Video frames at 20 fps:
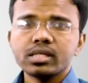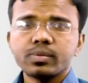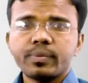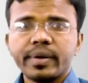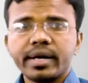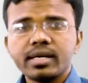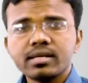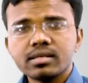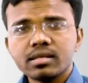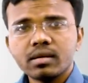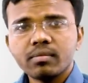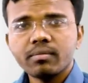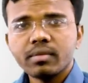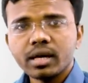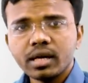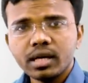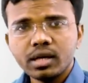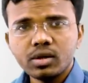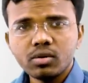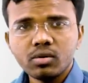spends some
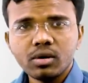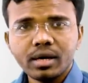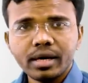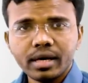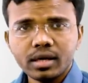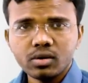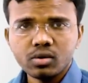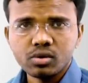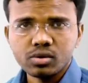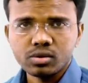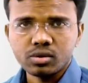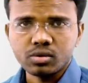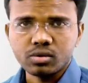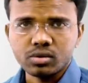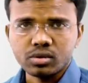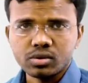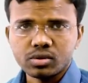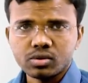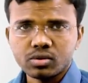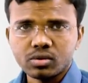money to lay those
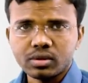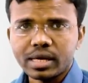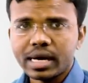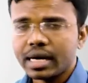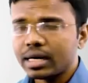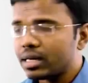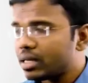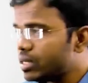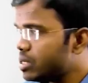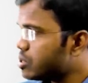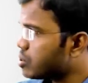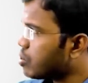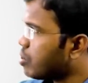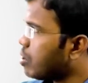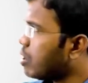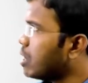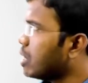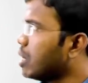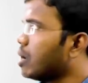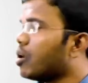roads so that is
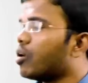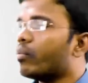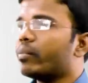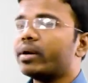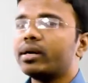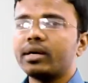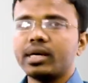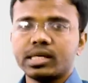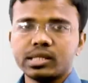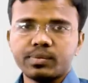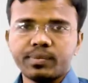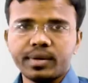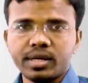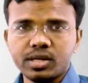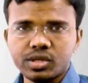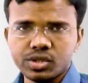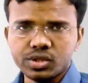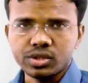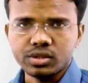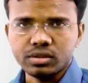called government
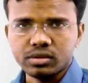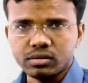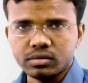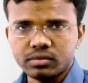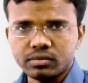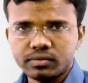expenditure